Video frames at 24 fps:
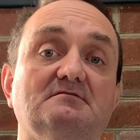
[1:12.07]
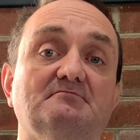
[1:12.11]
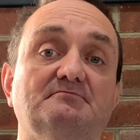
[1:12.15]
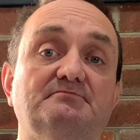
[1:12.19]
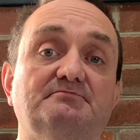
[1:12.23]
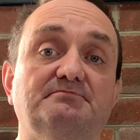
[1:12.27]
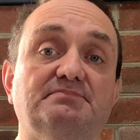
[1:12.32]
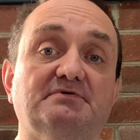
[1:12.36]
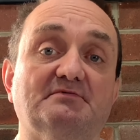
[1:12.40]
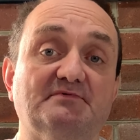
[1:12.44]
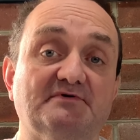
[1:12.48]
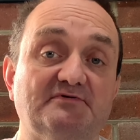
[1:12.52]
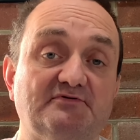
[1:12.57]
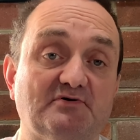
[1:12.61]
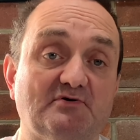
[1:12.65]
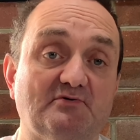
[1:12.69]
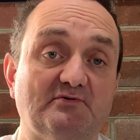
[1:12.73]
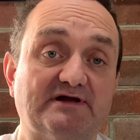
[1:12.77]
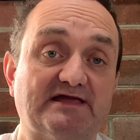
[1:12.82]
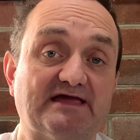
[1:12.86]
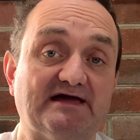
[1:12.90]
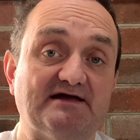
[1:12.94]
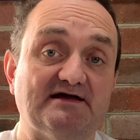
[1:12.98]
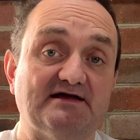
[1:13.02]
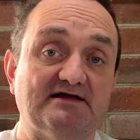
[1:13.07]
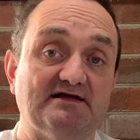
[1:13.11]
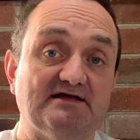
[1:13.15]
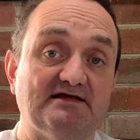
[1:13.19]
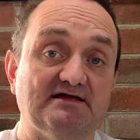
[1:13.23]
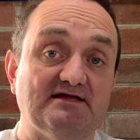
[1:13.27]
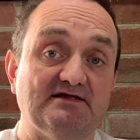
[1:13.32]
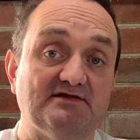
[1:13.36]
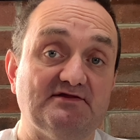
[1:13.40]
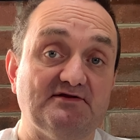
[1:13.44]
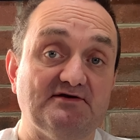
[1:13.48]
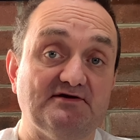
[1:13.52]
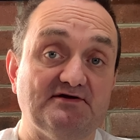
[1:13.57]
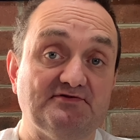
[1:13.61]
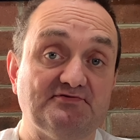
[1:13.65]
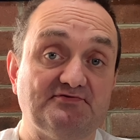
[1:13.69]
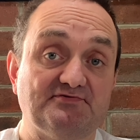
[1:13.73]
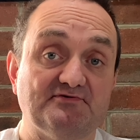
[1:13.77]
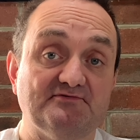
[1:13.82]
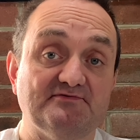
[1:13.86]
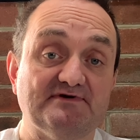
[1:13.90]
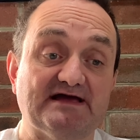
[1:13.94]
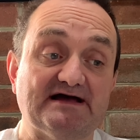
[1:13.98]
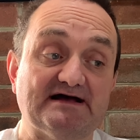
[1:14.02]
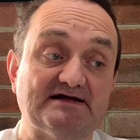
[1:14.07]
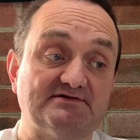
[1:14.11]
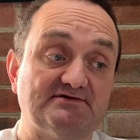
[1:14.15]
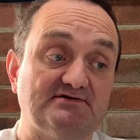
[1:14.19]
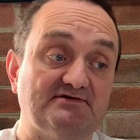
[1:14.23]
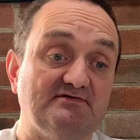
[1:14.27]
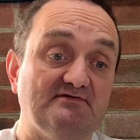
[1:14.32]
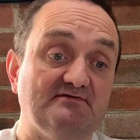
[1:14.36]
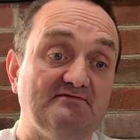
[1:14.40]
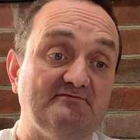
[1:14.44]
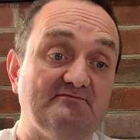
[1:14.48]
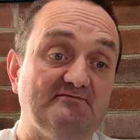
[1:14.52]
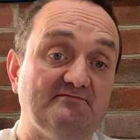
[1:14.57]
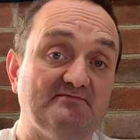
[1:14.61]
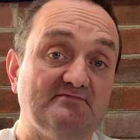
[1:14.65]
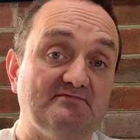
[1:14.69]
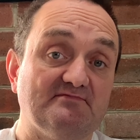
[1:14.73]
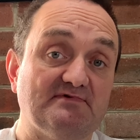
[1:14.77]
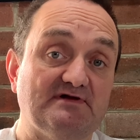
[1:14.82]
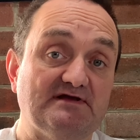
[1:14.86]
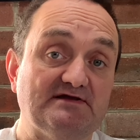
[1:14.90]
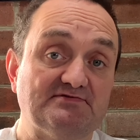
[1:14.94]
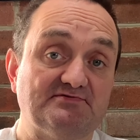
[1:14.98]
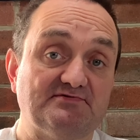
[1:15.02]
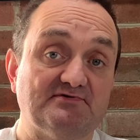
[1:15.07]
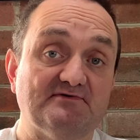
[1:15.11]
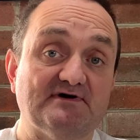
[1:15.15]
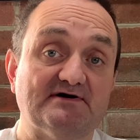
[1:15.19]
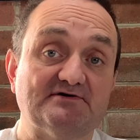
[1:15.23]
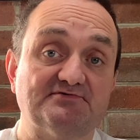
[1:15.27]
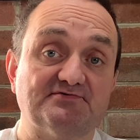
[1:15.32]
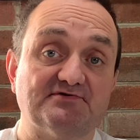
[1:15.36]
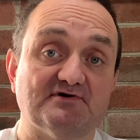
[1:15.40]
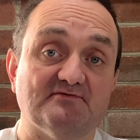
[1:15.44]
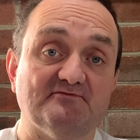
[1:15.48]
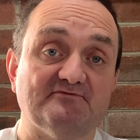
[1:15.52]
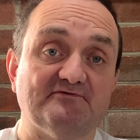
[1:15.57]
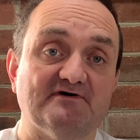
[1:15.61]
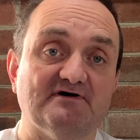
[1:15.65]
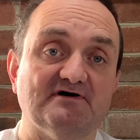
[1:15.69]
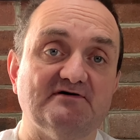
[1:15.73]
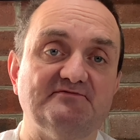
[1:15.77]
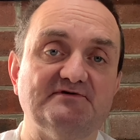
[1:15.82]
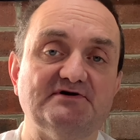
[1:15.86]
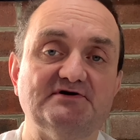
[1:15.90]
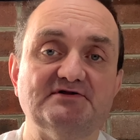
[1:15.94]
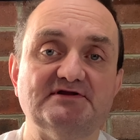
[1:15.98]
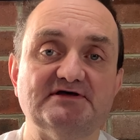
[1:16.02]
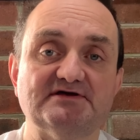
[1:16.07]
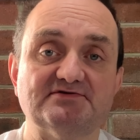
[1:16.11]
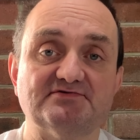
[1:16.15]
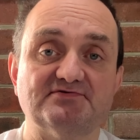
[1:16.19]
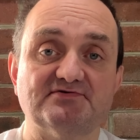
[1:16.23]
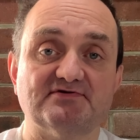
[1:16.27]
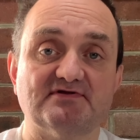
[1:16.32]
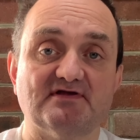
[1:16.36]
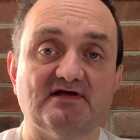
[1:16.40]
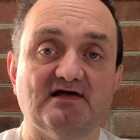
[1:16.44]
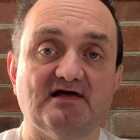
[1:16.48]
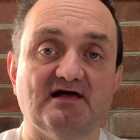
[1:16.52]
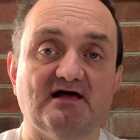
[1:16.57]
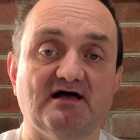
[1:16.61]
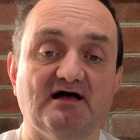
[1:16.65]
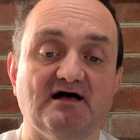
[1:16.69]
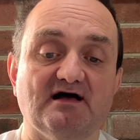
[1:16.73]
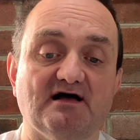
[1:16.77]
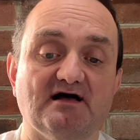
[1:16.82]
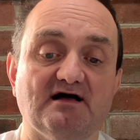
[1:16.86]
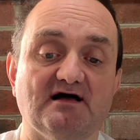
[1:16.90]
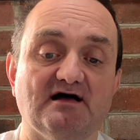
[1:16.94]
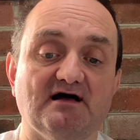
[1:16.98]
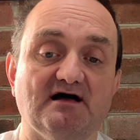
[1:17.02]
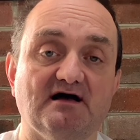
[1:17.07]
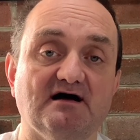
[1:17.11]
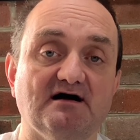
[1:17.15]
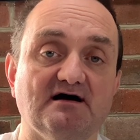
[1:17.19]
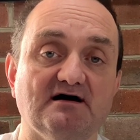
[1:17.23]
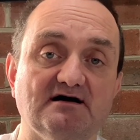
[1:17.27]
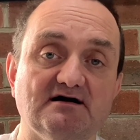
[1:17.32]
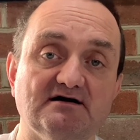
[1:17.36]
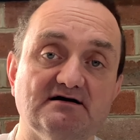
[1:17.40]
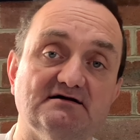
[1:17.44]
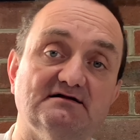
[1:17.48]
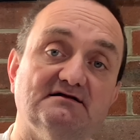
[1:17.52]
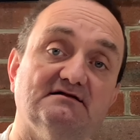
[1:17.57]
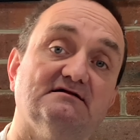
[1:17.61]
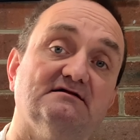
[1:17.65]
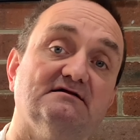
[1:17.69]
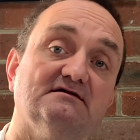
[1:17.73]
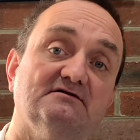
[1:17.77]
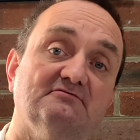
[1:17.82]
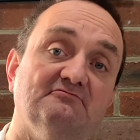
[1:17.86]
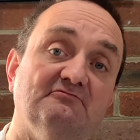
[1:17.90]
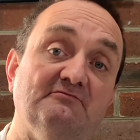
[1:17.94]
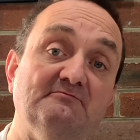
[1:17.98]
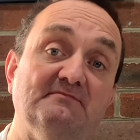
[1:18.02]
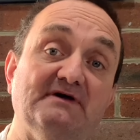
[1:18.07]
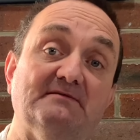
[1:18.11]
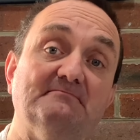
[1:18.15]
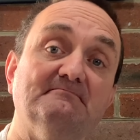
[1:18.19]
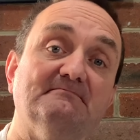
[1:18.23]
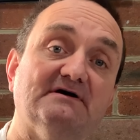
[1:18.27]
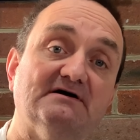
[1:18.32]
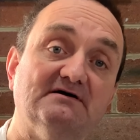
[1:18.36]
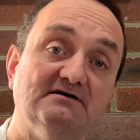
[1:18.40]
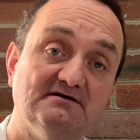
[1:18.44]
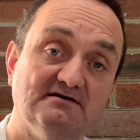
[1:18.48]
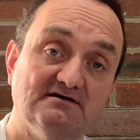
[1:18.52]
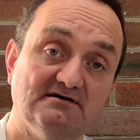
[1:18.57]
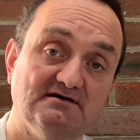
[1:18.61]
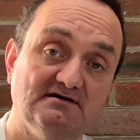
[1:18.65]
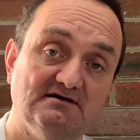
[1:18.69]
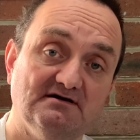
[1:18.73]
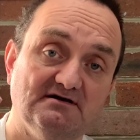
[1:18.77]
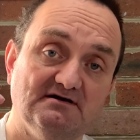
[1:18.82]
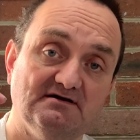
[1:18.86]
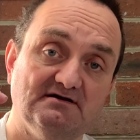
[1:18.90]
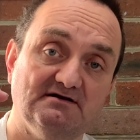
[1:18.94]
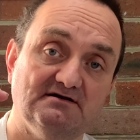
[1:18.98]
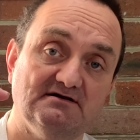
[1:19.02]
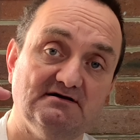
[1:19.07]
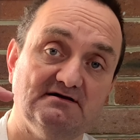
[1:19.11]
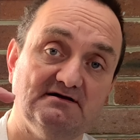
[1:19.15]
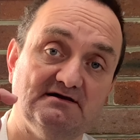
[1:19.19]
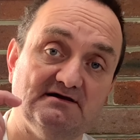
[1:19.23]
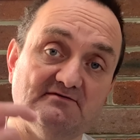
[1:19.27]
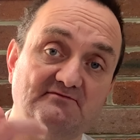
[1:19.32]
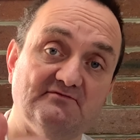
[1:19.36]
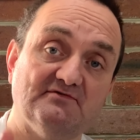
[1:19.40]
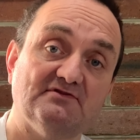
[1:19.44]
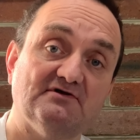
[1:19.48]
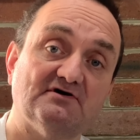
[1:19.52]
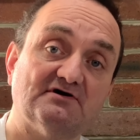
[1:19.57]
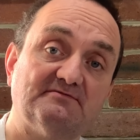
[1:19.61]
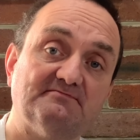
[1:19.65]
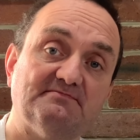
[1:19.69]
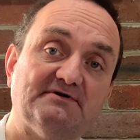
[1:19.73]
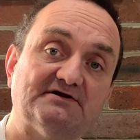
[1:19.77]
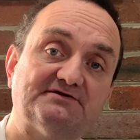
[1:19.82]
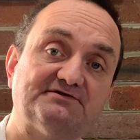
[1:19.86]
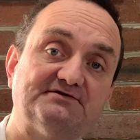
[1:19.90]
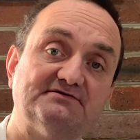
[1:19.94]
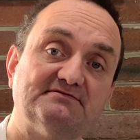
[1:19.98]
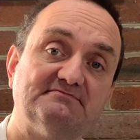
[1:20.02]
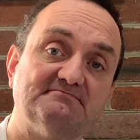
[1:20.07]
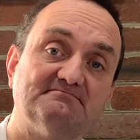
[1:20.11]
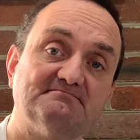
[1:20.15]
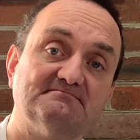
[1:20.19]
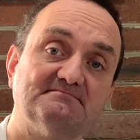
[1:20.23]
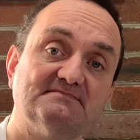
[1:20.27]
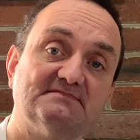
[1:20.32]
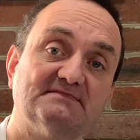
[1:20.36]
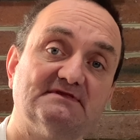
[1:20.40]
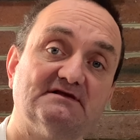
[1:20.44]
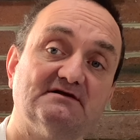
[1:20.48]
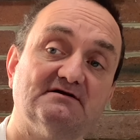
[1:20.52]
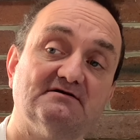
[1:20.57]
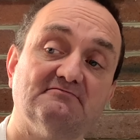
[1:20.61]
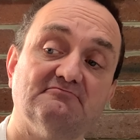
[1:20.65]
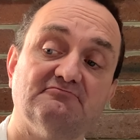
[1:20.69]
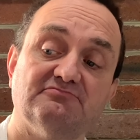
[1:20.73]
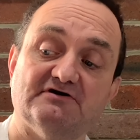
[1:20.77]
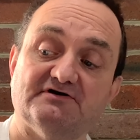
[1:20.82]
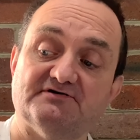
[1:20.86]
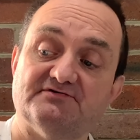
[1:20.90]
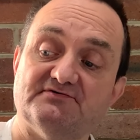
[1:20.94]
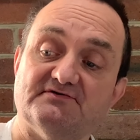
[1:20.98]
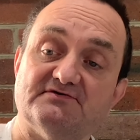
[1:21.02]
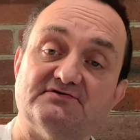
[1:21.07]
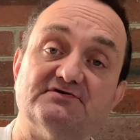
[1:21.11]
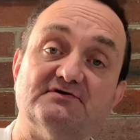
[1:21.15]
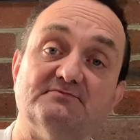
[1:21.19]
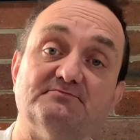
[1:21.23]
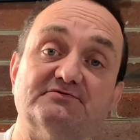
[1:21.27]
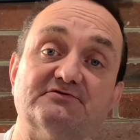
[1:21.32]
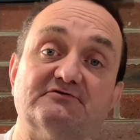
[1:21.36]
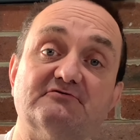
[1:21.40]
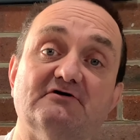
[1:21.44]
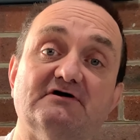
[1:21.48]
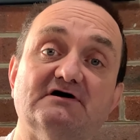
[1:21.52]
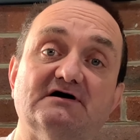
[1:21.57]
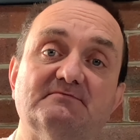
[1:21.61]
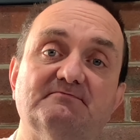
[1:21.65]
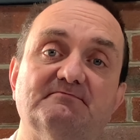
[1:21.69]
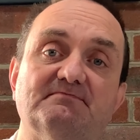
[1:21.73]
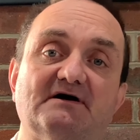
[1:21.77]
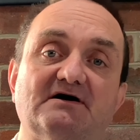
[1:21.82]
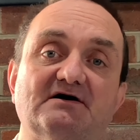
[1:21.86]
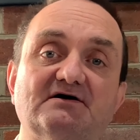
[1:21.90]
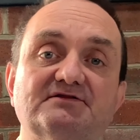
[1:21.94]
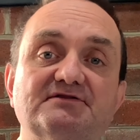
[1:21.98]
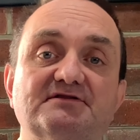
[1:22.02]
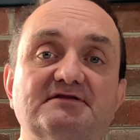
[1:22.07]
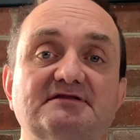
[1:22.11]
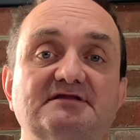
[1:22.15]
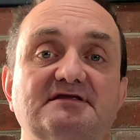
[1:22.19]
before we get into those top 5 units, remember, hit the like button, press the subscribe button,